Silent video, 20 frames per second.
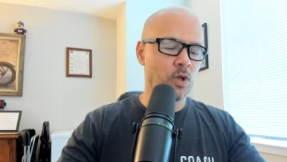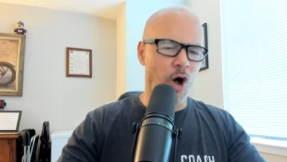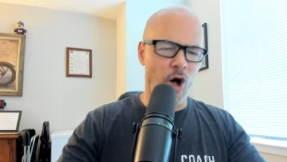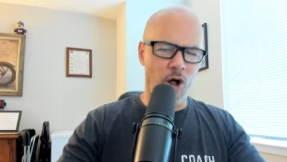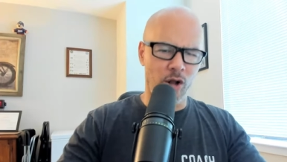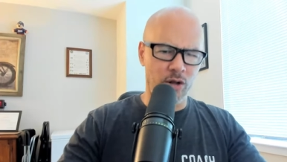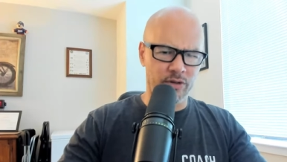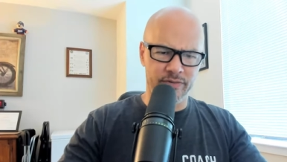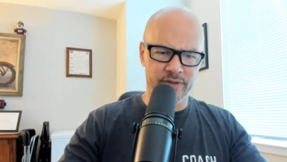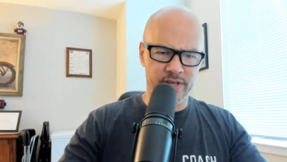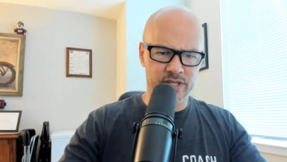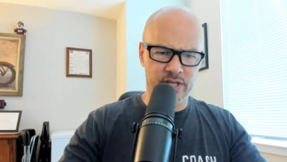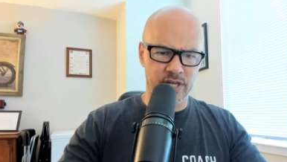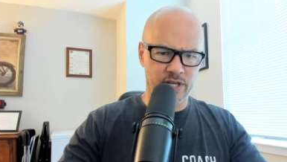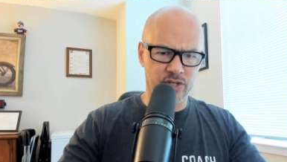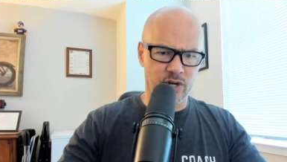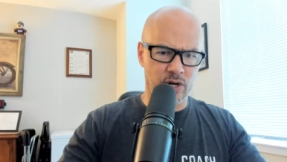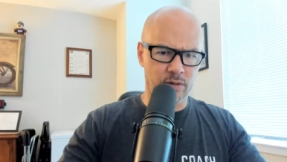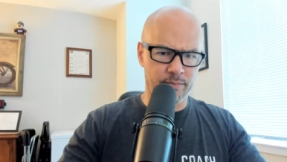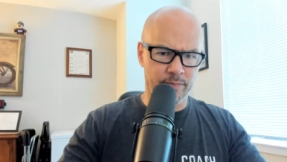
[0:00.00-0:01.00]
All of these
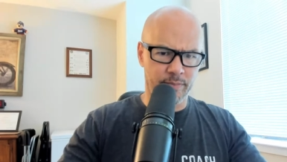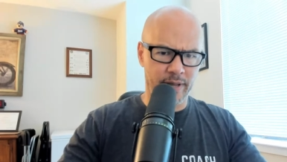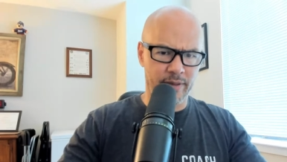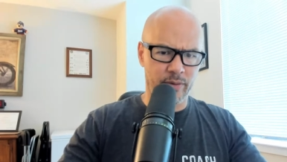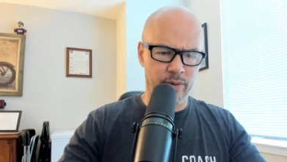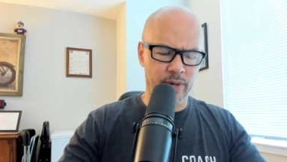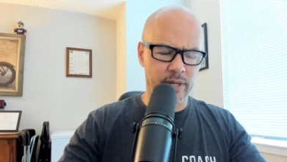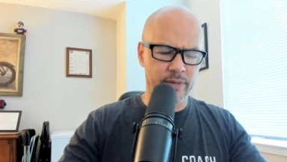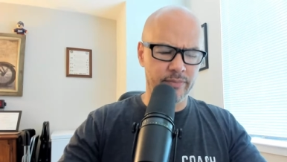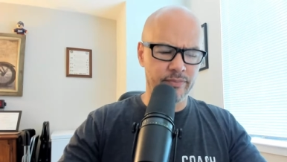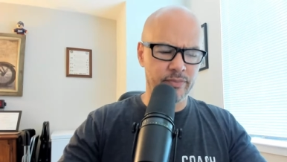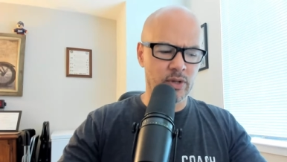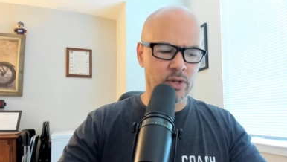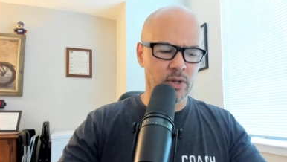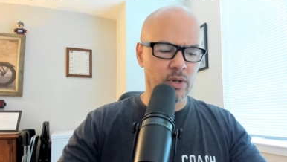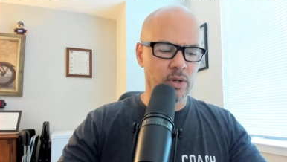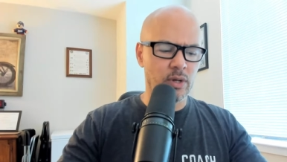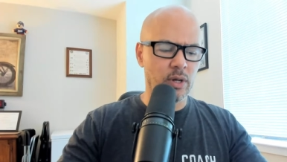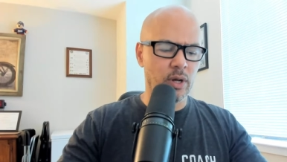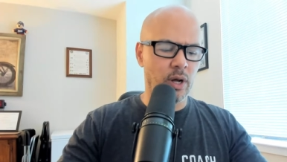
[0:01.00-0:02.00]
things are, by the way,
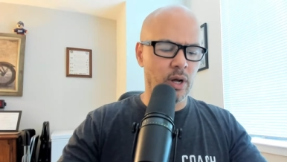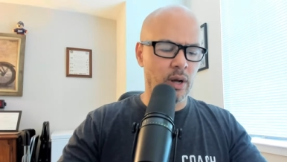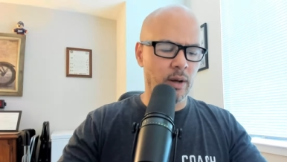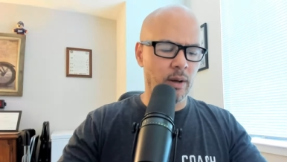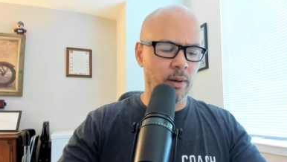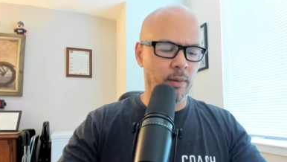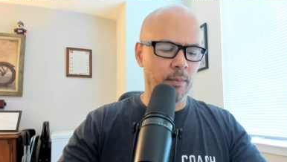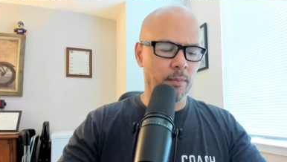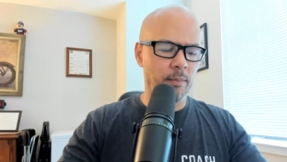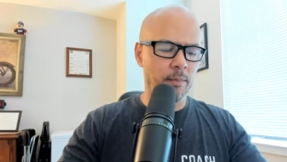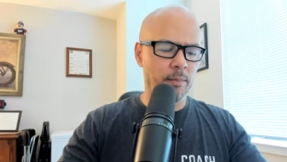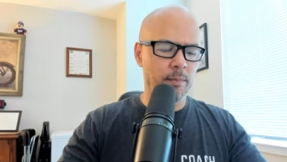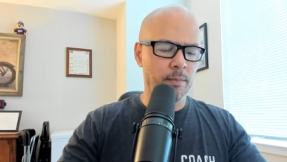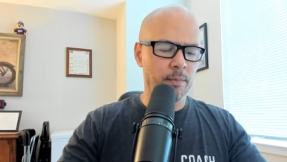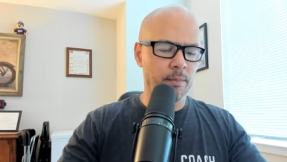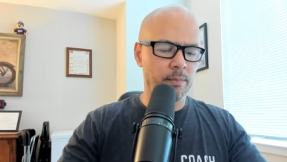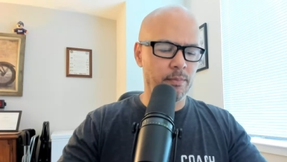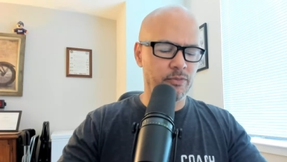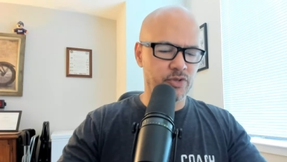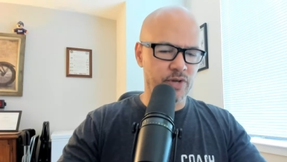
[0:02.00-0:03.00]

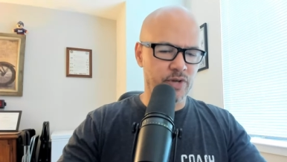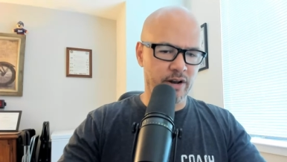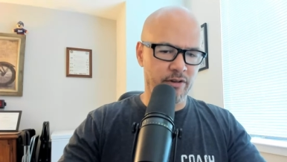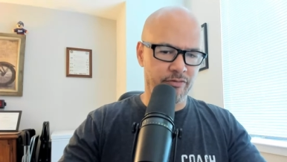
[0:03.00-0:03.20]
trying